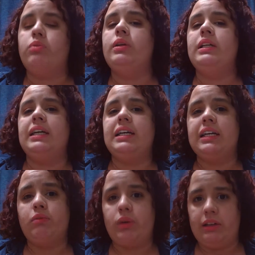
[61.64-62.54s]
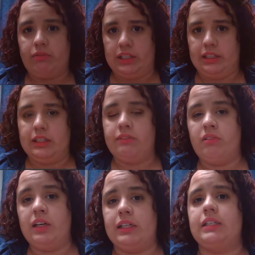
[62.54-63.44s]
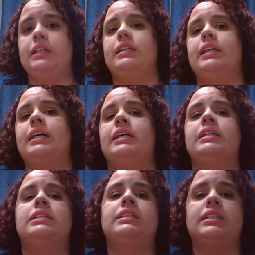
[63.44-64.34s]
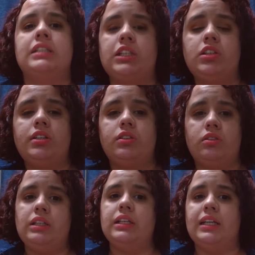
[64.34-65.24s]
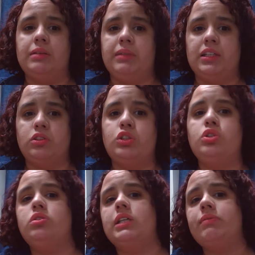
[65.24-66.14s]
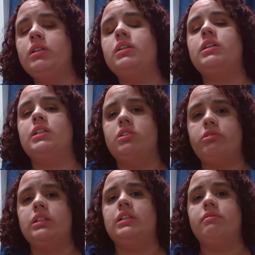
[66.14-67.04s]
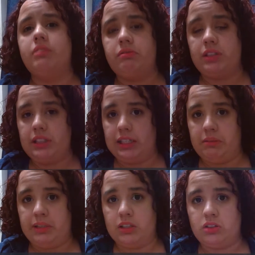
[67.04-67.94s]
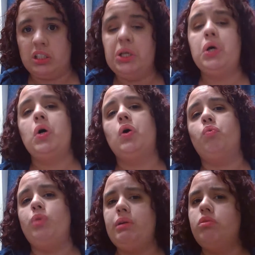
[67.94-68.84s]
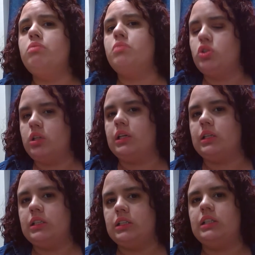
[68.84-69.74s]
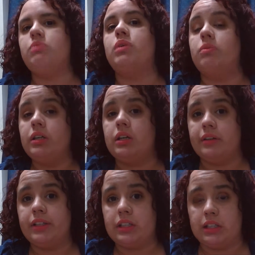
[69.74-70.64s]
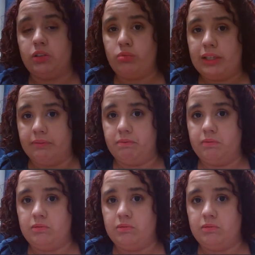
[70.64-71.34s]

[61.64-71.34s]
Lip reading: if we take a wavelength of light that is 630 nanometers to 750 nanometers, we would most likely see what we call the color red.